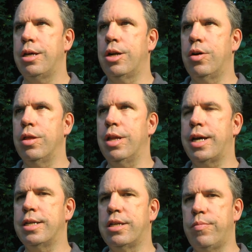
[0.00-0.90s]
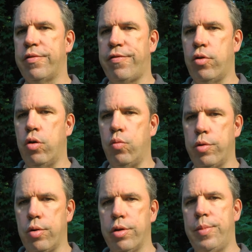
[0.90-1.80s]
You know, like I said before,
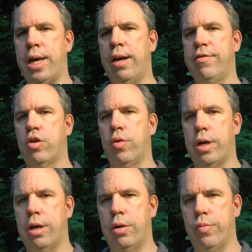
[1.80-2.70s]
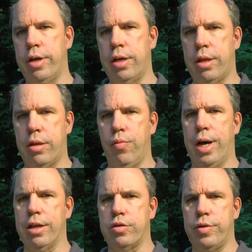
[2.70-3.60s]
with all the behavior going on, with the
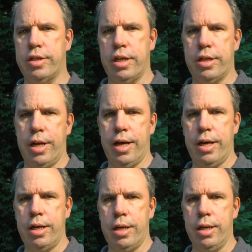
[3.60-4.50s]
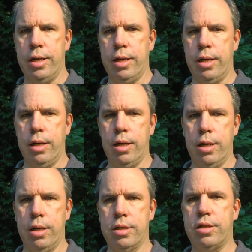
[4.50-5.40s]
rallies we've seen today in
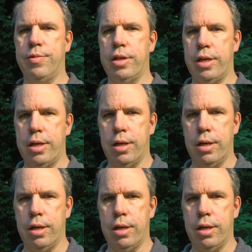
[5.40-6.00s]
some of the